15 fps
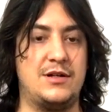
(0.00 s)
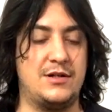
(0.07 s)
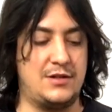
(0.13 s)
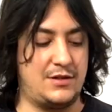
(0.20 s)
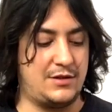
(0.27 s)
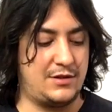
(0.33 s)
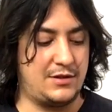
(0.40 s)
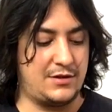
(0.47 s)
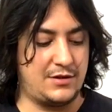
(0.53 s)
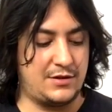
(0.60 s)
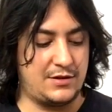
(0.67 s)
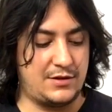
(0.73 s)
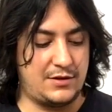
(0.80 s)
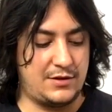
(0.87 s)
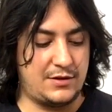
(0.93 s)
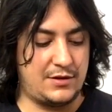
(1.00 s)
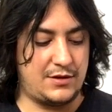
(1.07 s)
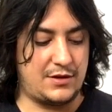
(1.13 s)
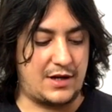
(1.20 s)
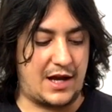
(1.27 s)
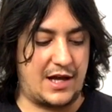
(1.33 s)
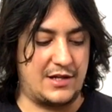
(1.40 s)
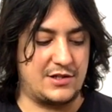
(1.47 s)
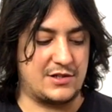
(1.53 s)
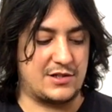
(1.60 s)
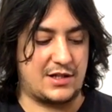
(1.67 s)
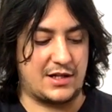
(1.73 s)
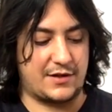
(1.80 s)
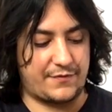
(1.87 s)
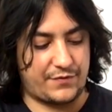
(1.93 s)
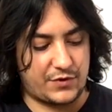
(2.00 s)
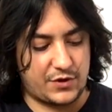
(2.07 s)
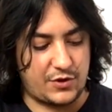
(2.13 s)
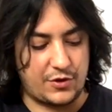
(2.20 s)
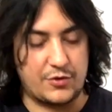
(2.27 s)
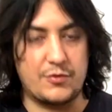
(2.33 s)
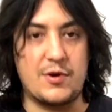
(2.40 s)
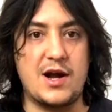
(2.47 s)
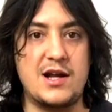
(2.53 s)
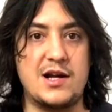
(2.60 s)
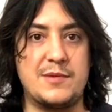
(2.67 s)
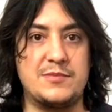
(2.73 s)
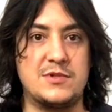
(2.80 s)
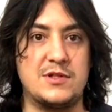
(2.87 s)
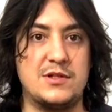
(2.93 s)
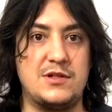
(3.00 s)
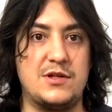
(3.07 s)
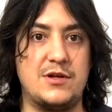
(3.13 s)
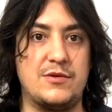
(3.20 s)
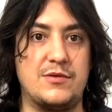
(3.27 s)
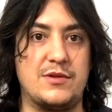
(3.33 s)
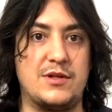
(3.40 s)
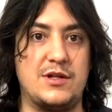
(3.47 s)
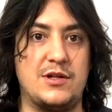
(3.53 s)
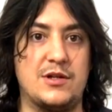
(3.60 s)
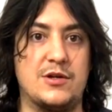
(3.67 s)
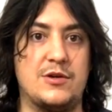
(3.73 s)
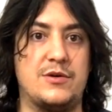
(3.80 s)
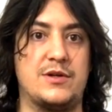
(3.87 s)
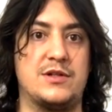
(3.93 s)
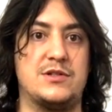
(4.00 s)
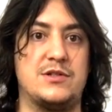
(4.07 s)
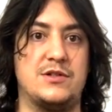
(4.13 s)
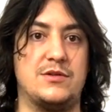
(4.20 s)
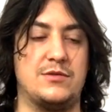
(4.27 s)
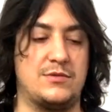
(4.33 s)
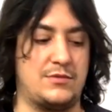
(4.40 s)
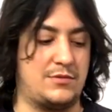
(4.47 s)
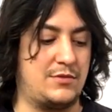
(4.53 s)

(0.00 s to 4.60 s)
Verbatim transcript: and just like going right up to the note that you're going to.